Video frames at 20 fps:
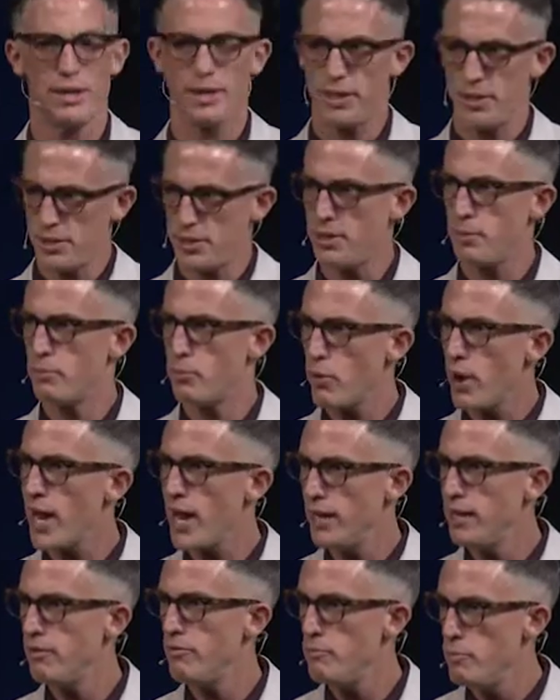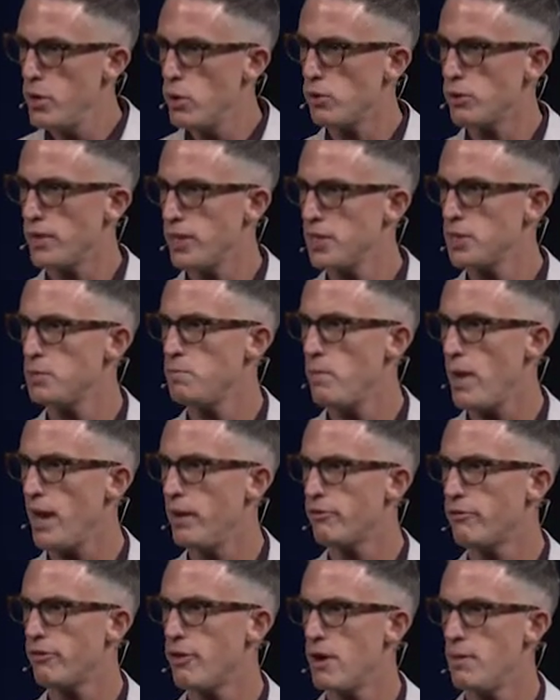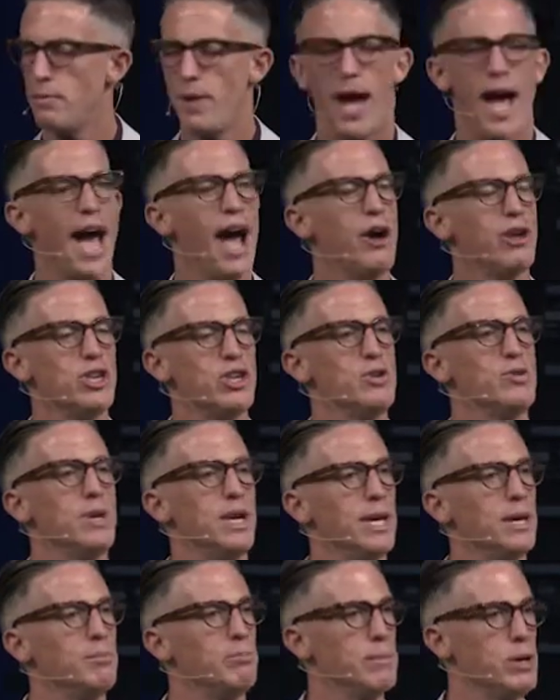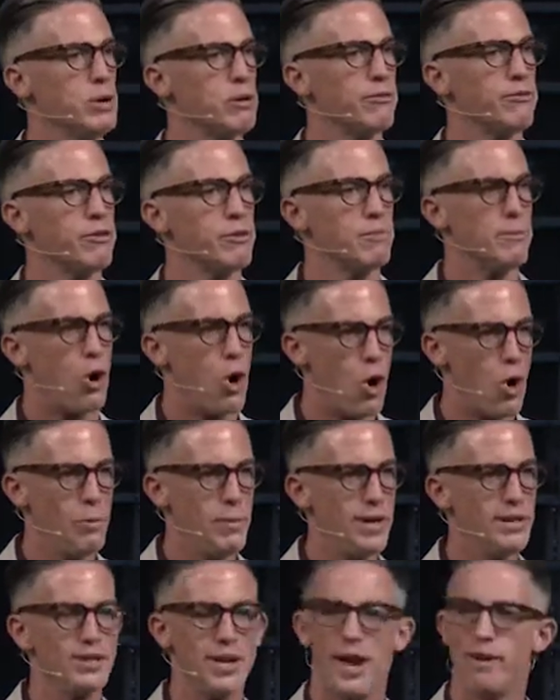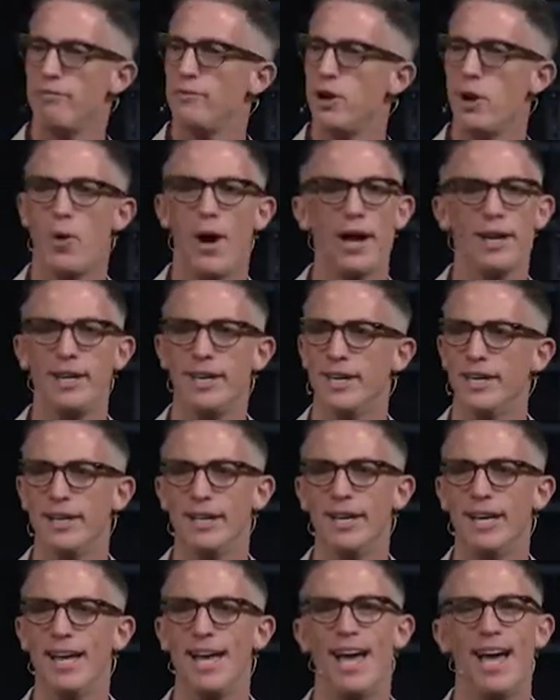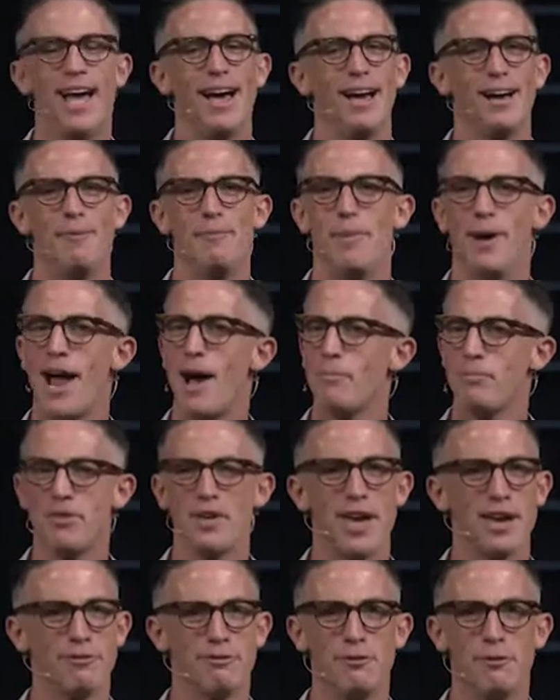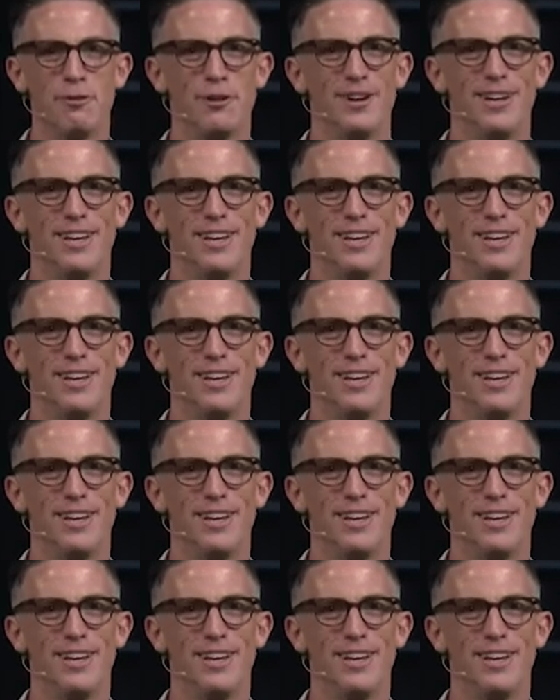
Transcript: is the brand of milk that it's made from. How you get milk from almonds, I have no idea, but I'm thankful.